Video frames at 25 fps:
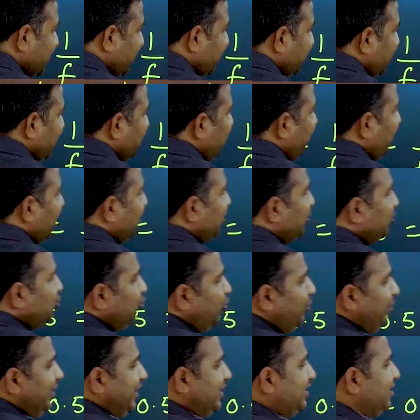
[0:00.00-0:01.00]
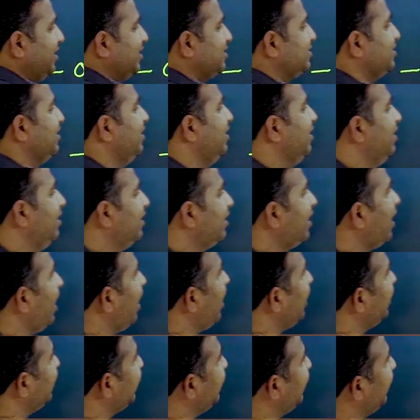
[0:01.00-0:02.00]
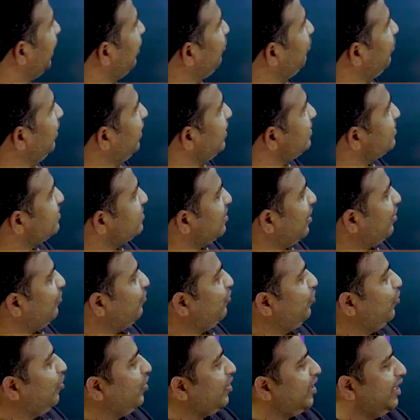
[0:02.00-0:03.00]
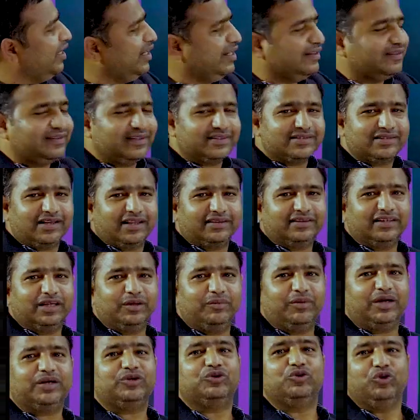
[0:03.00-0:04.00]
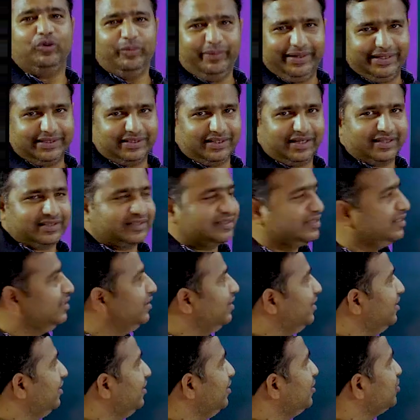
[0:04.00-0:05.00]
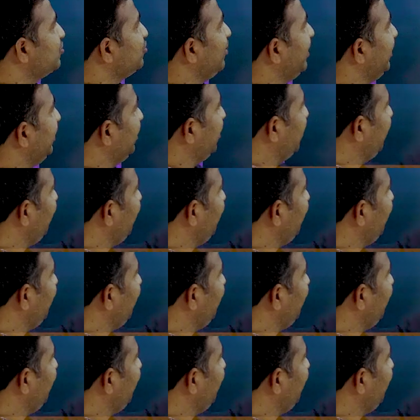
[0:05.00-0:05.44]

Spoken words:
nothing but 2 meters. Concave lens of focal length is nothing but 2 meters. So in